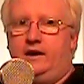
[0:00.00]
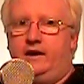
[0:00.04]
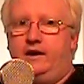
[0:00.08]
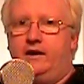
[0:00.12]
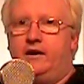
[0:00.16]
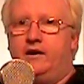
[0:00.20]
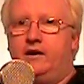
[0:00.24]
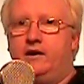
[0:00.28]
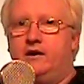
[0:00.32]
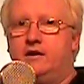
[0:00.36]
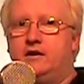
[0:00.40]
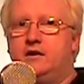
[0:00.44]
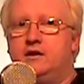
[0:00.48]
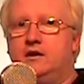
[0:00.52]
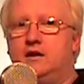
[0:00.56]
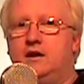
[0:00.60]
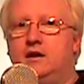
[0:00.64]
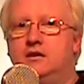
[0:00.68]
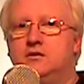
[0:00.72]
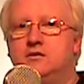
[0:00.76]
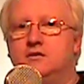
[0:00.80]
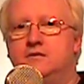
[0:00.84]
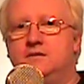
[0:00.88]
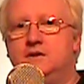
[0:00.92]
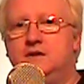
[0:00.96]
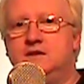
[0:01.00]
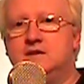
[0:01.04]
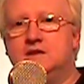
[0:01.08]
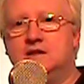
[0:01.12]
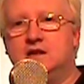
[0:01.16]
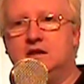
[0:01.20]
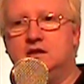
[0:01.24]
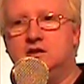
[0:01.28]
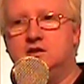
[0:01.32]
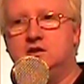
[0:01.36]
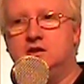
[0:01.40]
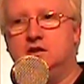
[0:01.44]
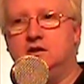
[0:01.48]
I heard a lot of
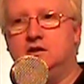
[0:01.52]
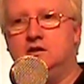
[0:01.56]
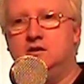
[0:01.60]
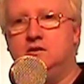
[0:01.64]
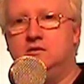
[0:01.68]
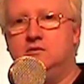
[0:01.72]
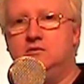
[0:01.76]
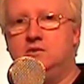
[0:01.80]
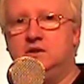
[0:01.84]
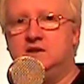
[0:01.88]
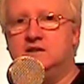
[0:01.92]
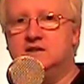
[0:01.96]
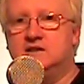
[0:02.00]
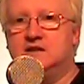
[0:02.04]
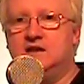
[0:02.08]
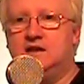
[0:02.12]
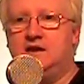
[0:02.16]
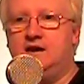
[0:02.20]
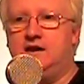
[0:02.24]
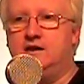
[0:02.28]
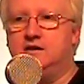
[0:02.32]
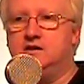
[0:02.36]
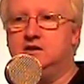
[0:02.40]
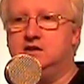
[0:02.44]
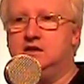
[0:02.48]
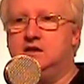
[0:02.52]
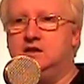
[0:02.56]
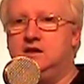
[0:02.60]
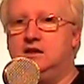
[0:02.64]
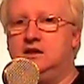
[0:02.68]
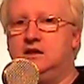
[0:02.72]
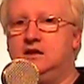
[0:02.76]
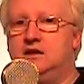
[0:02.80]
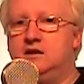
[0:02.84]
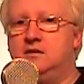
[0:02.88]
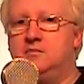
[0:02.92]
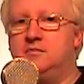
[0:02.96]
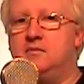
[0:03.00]
discussion with
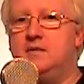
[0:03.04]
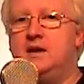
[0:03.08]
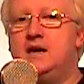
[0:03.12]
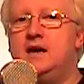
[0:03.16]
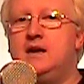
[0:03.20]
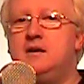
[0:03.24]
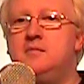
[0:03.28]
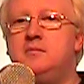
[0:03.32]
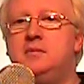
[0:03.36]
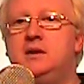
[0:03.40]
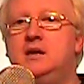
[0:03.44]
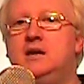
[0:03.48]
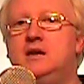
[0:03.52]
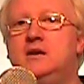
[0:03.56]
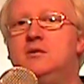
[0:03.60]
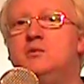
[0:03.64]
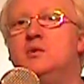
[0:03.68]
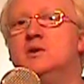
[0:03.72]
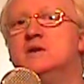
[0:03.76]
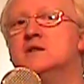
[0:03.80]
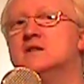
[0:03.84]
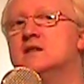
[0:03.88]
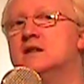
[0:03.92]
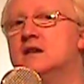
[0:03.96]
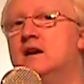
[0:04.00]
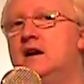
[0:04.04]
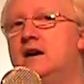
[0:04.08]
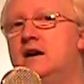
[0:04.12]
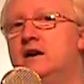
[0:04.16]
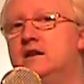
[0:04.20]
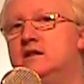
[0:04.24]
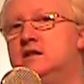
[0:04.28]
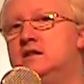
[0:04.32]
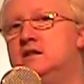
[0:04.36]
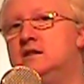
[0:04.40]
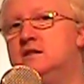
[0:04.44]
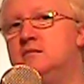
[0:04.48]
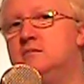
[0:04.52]
scratching, maybe it will
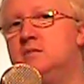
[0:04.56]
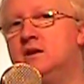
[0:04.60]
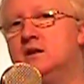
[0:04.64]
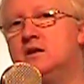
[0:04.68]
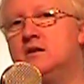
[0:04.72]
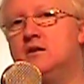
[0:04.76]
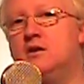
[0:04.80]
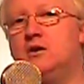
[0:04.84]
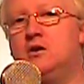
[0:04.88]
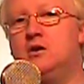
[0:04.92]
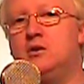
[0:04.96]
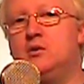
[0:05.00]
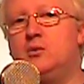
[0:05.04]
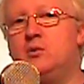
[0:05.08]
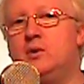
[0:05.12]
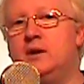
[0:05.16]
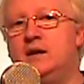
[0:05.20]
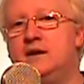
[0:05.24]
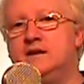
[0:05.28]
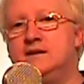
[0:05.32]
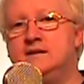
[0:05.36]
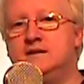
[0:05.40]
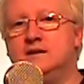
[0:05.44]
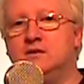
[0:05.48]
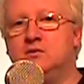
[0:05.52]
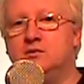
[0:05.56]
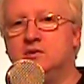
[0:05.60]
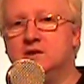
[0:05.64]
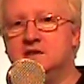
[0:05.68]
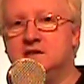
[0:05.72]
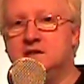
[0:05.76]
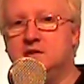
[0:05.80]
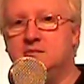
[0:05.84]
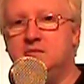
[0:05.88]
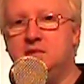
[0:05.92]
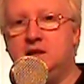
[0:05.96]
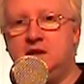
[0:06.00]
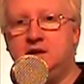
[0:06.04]
scratch, but always
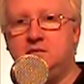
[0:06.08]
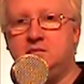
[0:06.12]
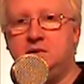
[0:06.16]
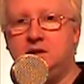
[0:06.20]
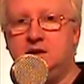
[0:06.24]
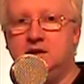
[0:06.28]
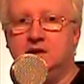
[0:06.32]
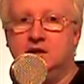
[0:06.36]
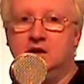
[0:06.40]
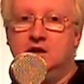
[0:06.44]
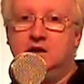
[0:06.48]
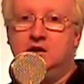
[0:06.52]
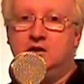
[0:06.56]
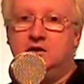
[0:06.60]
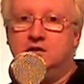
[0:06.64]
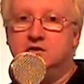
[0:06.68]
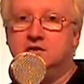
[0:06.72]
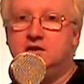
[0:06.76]
it was a maybe.